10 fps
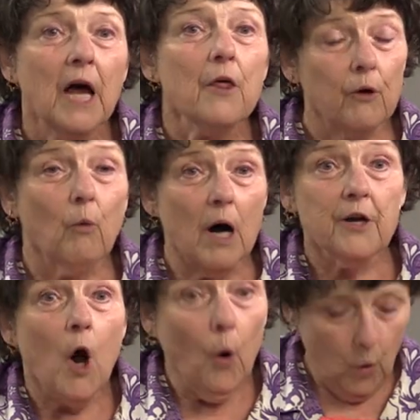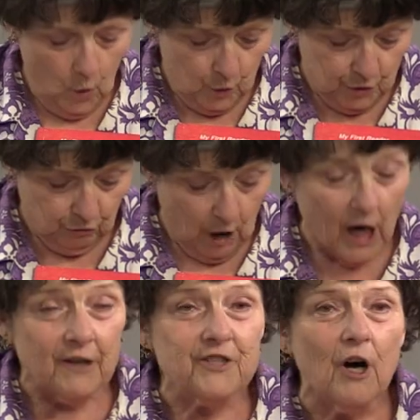the one who
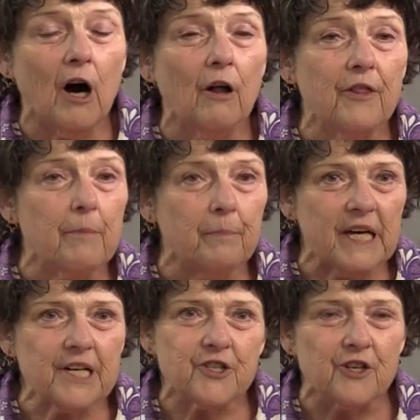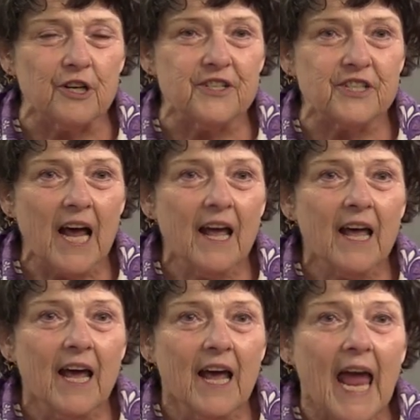draws all the pictures,
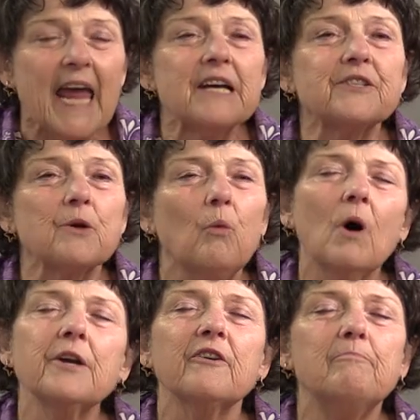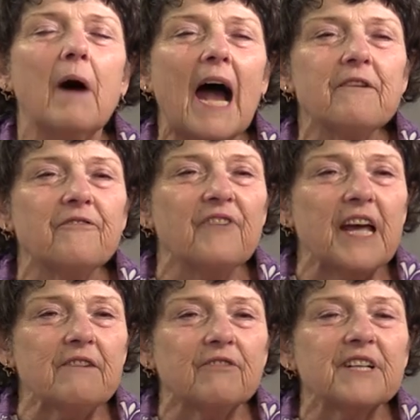is one of my
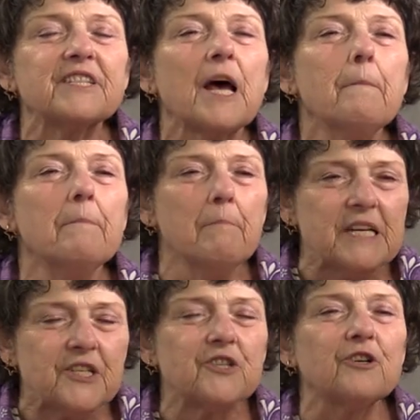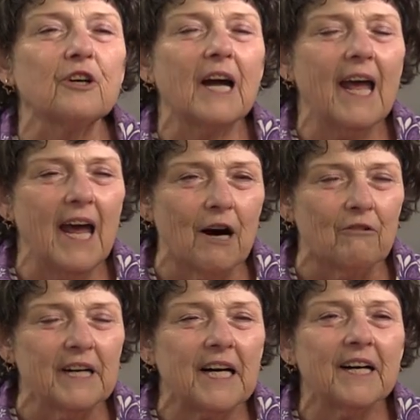favorites, Mr.
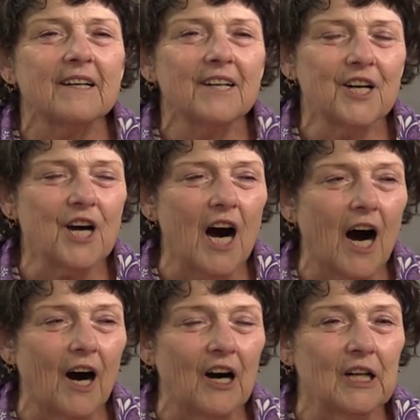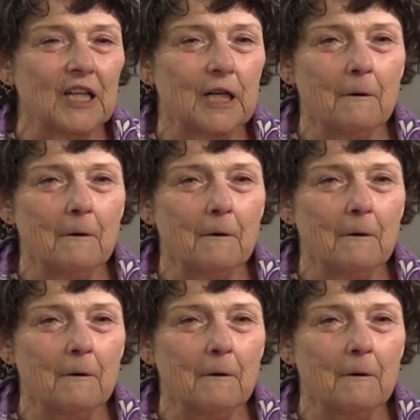Eric Carle.